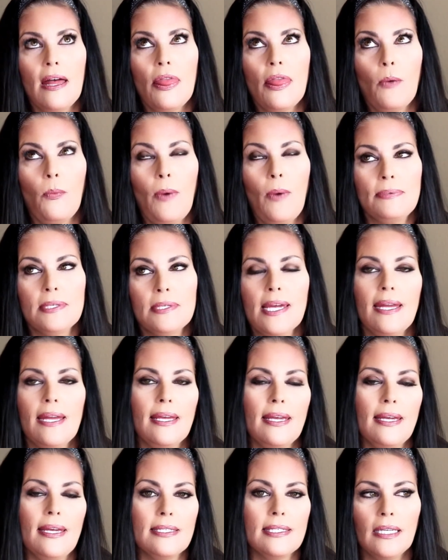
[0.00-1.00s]
The website
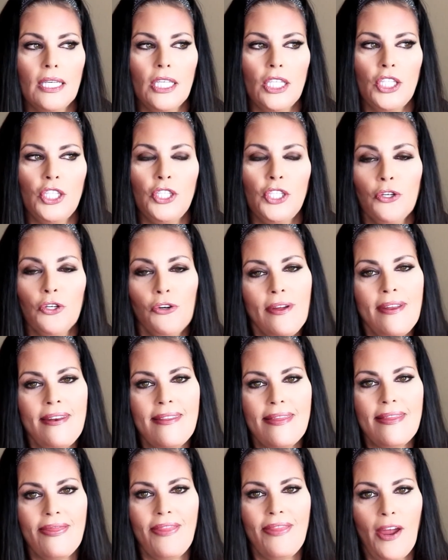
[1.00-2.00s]
is
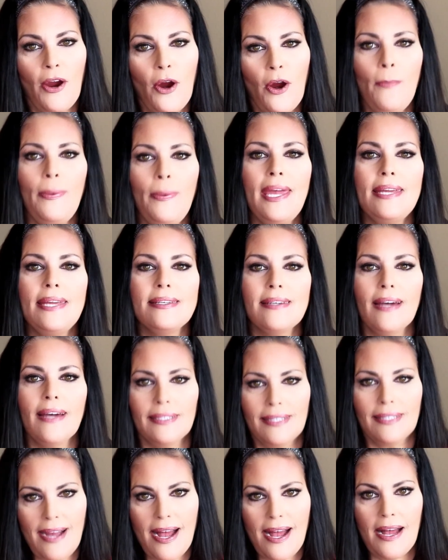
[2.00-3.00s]

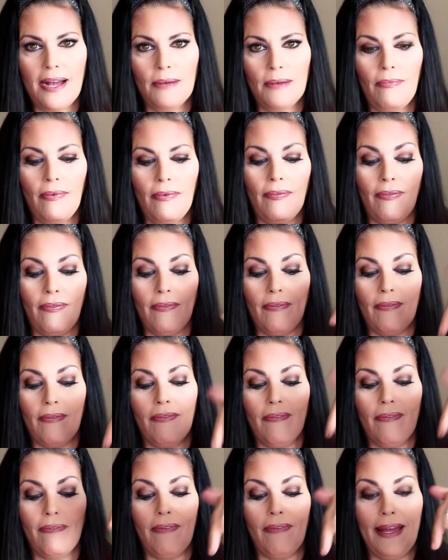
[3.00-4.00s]

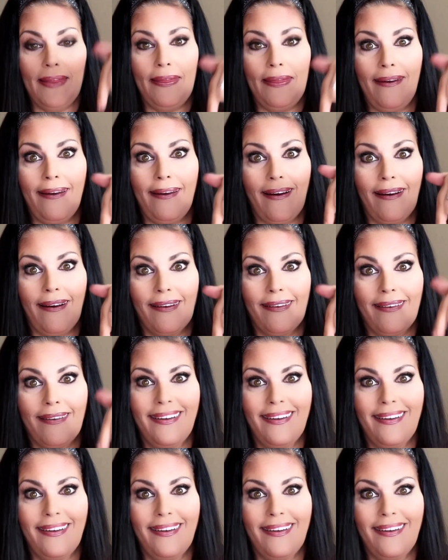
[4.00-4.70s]
urinetherapy.com, right there.